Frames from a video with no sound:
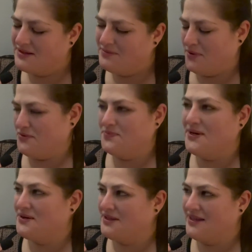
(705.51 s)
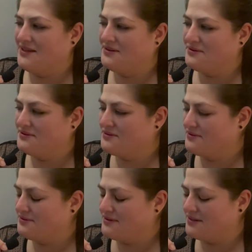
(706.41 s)
post-punk and
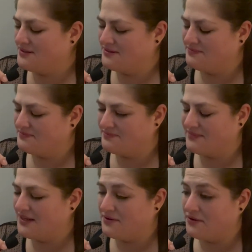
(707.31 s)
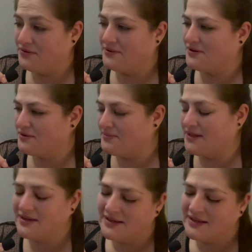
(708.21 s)
goth rock, but